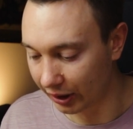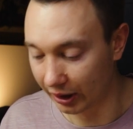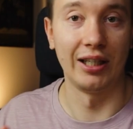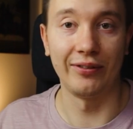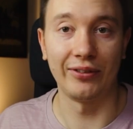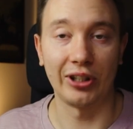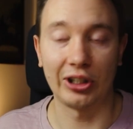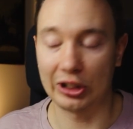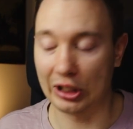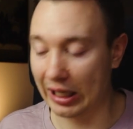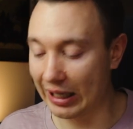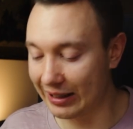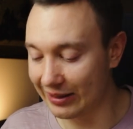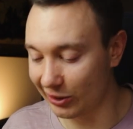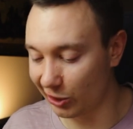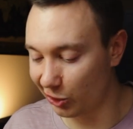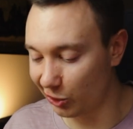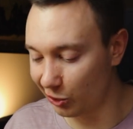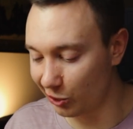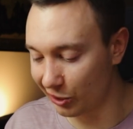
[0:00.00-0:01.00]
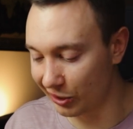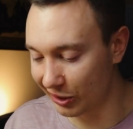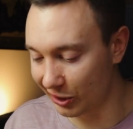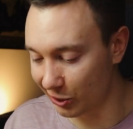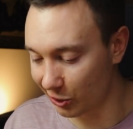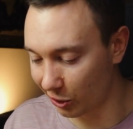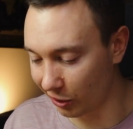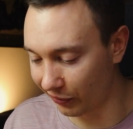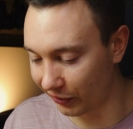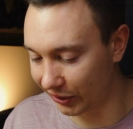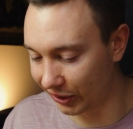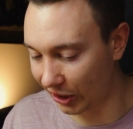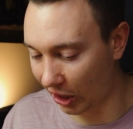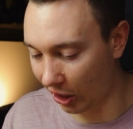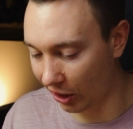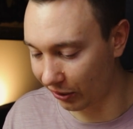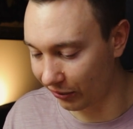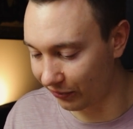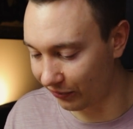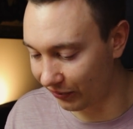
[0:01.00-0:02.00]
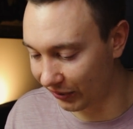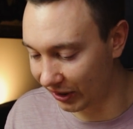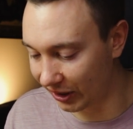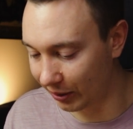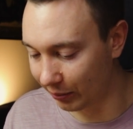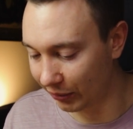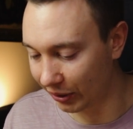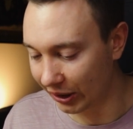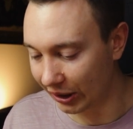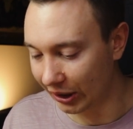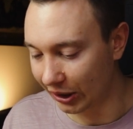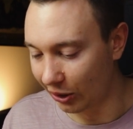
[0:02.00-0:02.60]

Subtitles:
If the clients are using sort of a dark theme